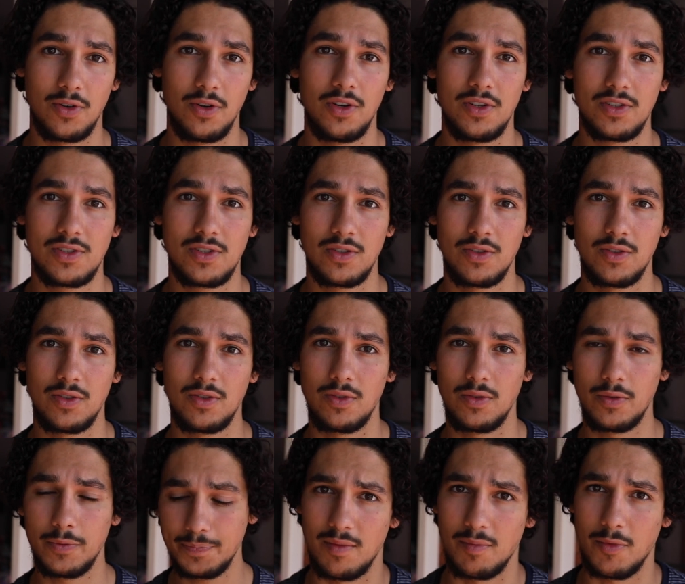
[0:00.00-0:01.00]
door
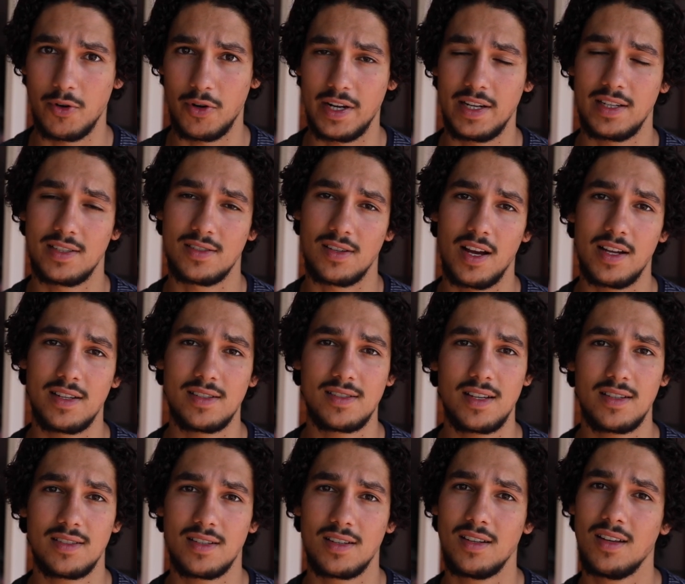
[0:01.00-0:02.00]
to the Marine Science
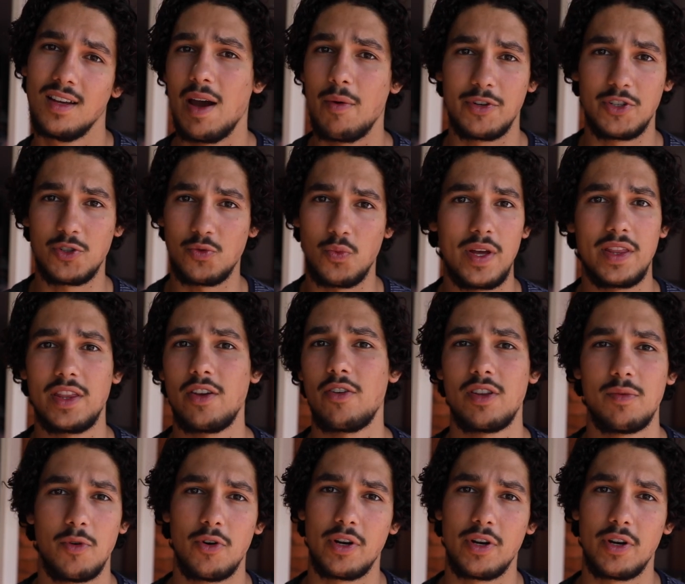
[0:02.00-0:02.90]
Center, and we just went there in the